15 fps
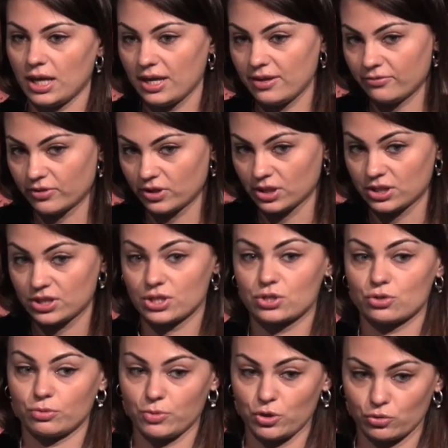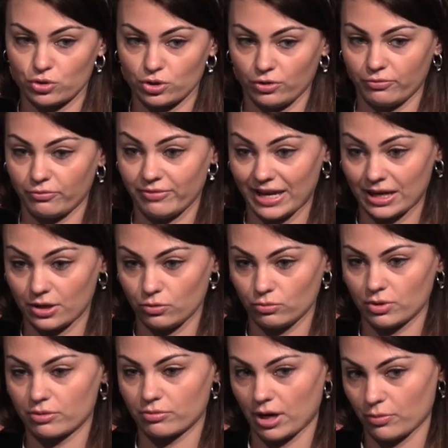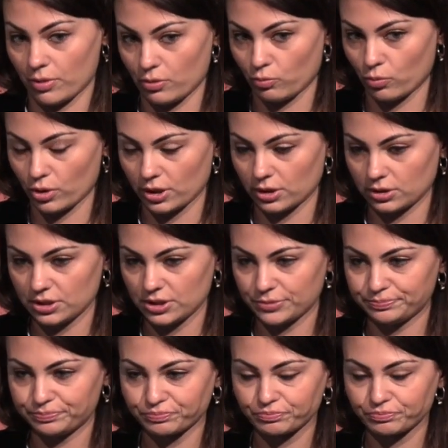even distribution of value around the world.